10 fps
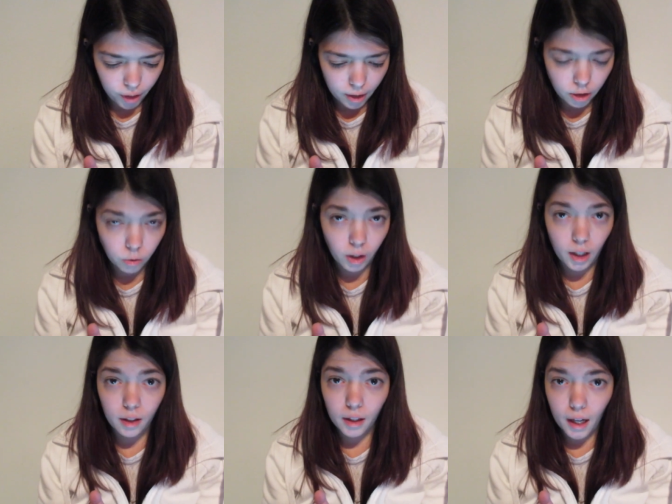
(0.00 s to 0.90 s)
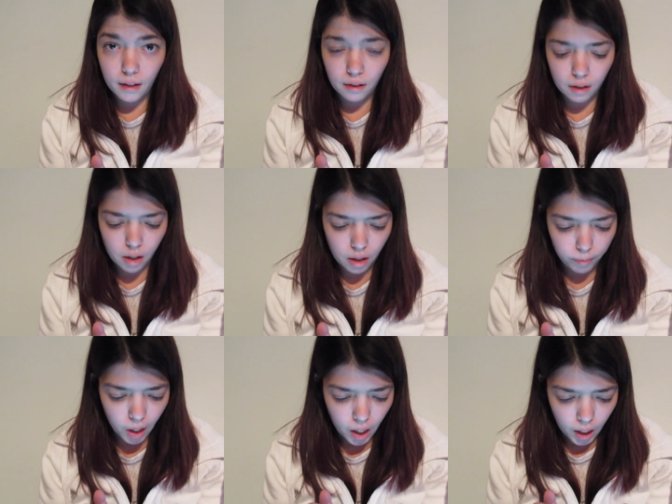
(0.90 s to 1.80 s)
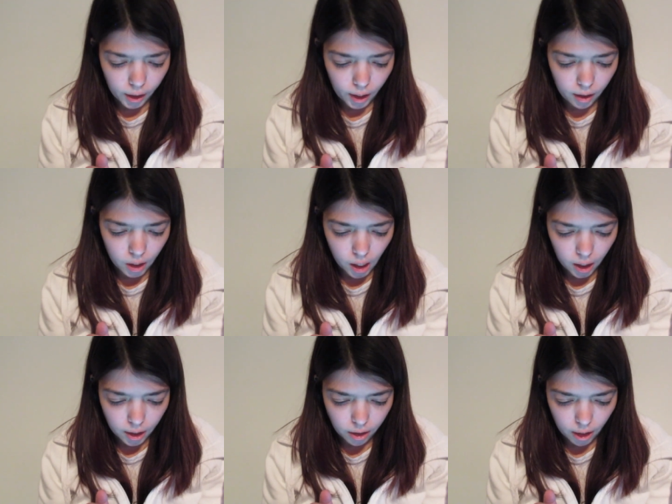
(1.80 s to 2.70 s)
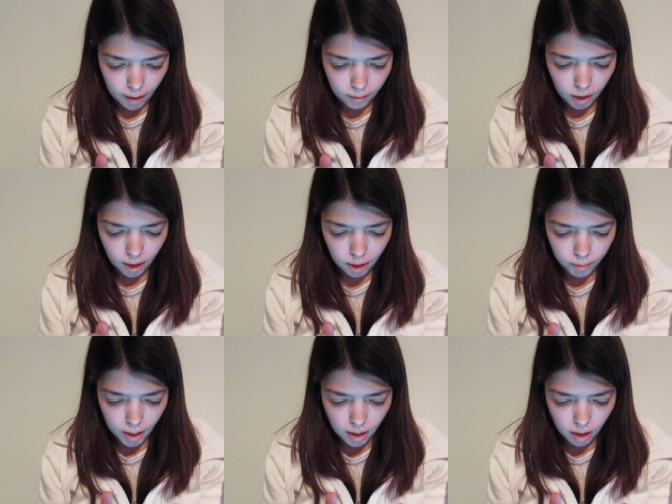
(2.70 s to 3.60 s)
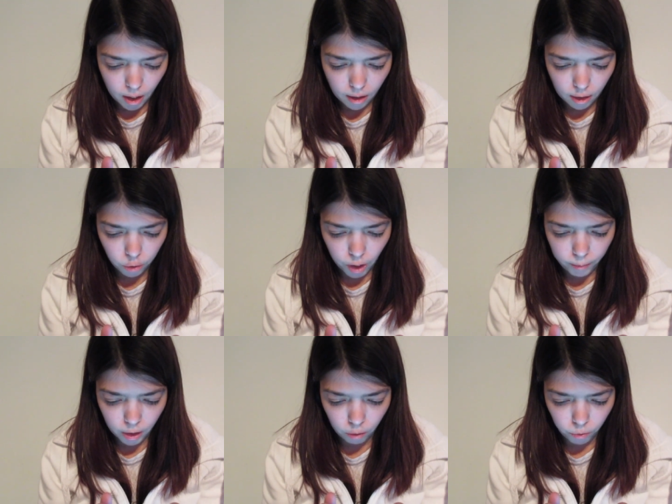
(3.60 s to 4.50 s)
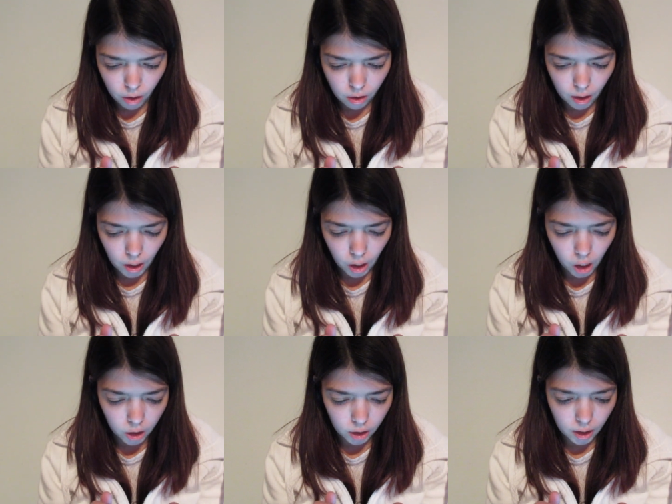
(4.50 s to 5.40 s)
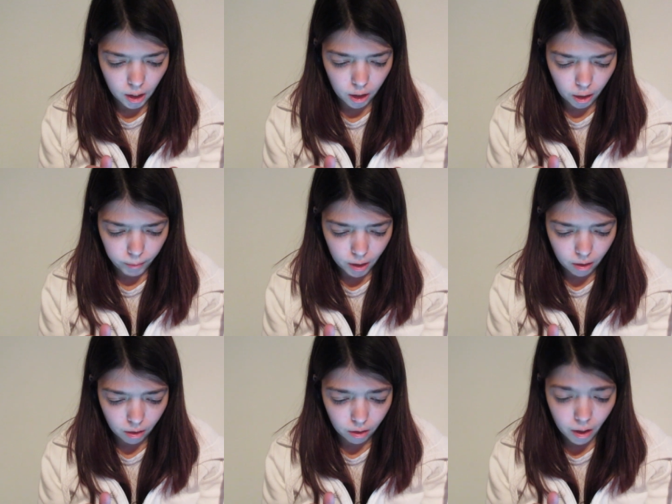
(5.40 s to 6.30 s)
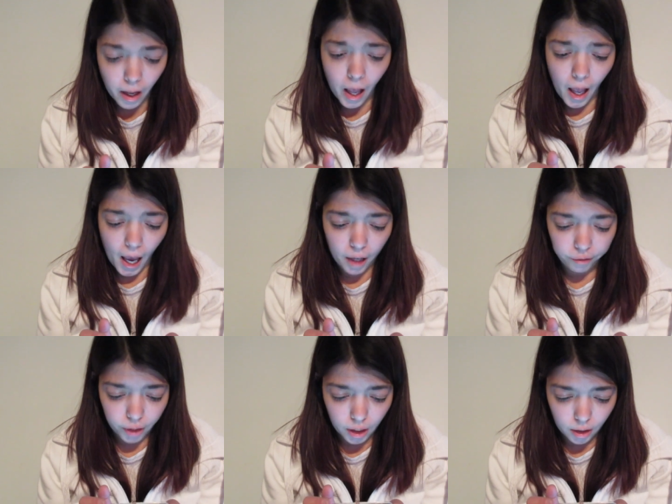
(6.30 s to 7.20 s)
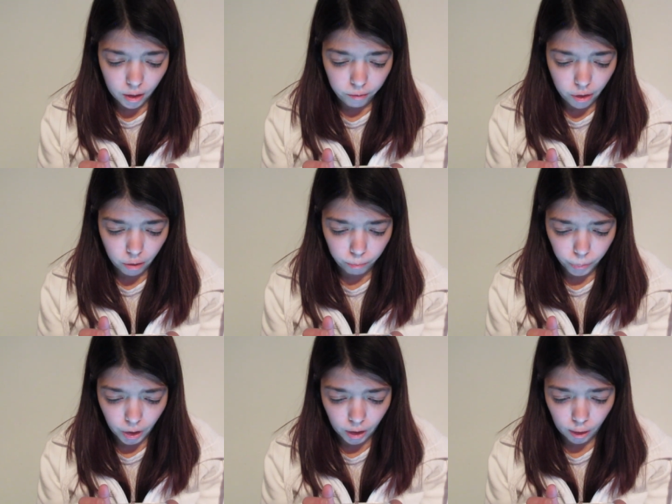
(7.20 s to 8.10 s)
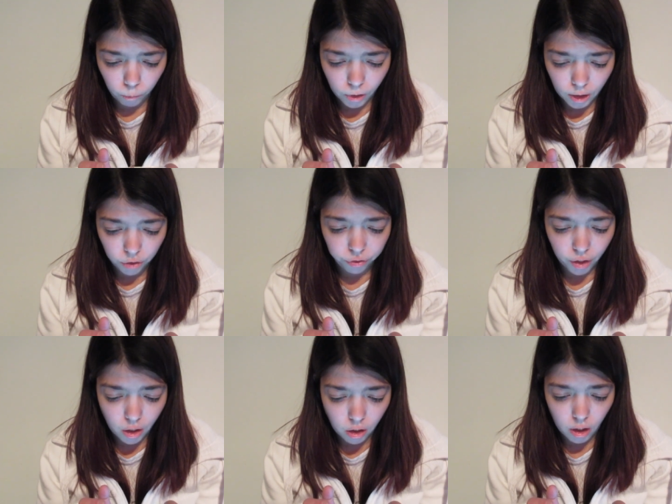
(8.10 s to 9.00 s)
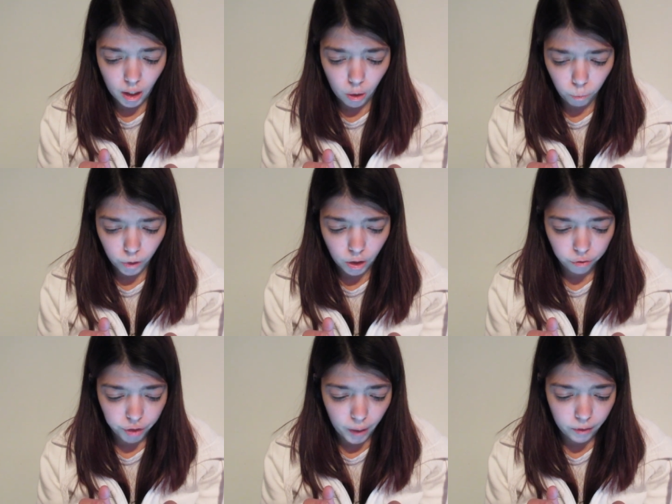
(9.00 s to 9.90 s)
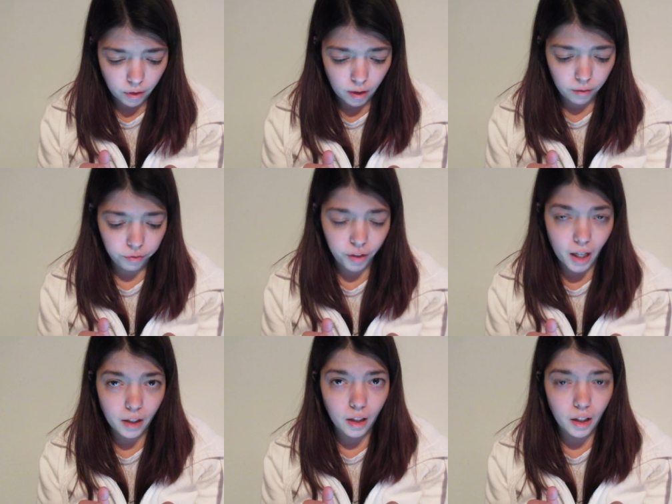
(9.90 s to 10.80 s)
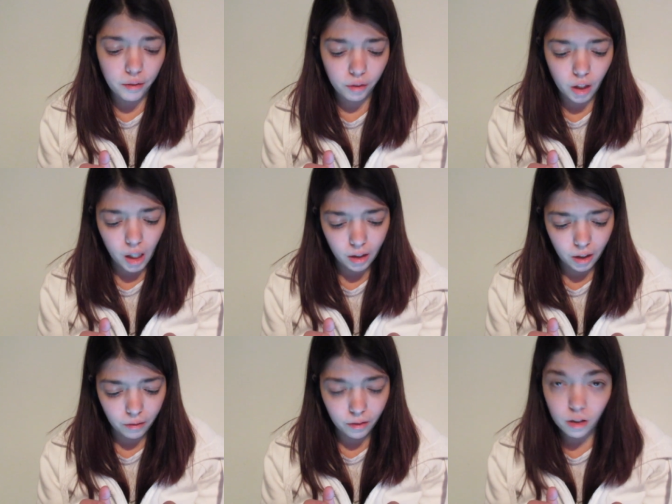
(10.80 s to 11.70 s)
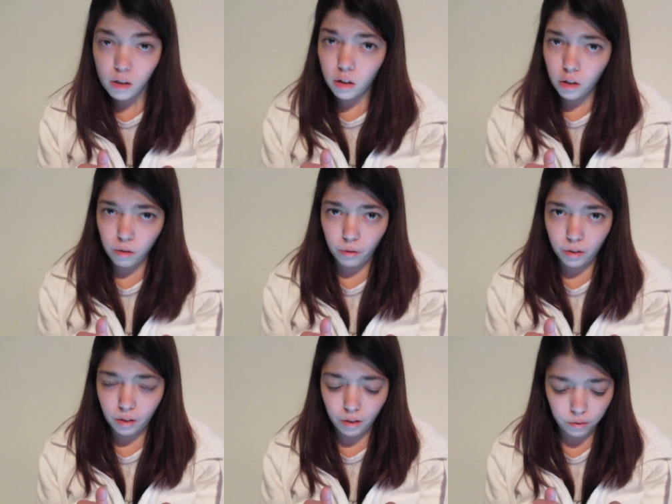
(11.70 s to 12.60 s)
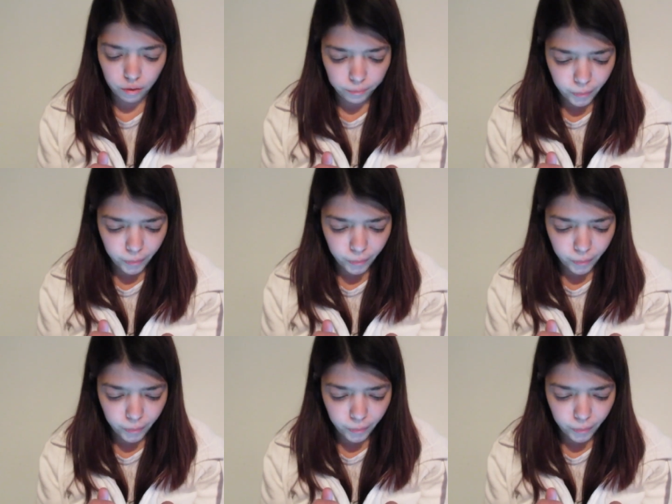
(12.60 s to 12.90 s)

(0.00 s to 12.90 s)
fighting together as a team. Then the darkness came, killing many Slayers and trapping the rest in an alternate dimension and Frankie wasn't blank the world's first player witch, found herself fighting evil alone. Sort of.